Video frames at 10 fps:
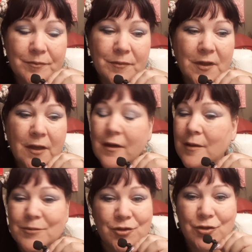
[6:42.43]
He
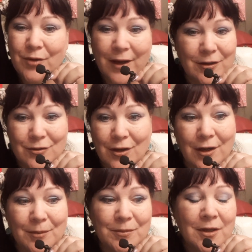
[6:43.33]
comes to you
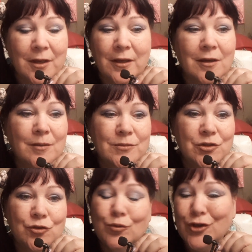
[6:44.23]
anytime. He comes
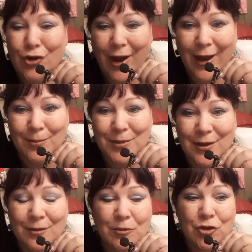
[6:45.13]
to you when you're
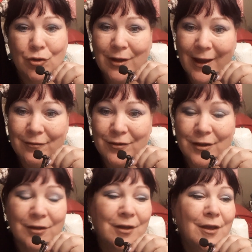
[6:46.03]
happy, when you're
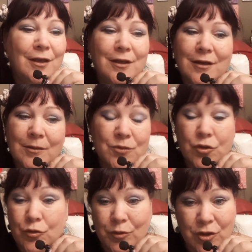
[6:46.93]
laughing. He comes
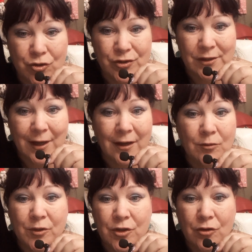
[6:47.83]
to you when you're sad,
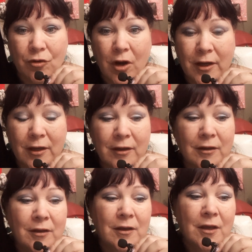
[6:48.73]
when you're crying.
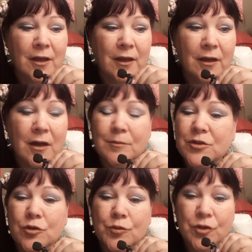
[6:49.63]
He
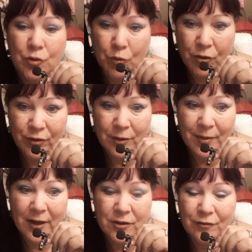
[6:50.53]
comes to you when you're worried
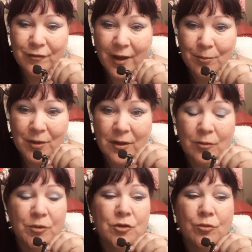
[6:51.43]
about your family,
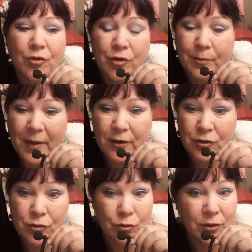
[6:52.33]
when you're worried about
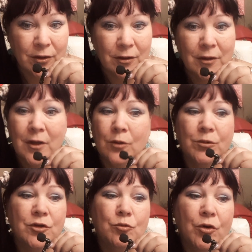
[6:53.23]
your daughter,
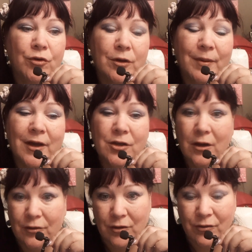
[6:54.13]
when you're worried about your
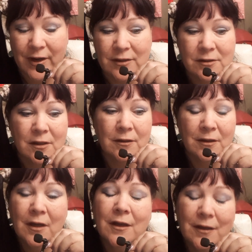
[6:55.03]
other grandson.
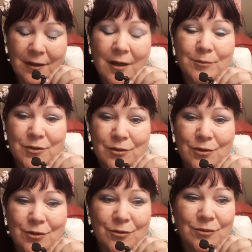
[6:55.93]
He comes to
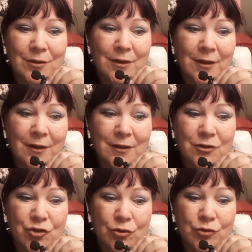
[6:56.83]
you. He
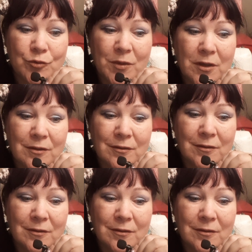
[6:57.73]
shows me.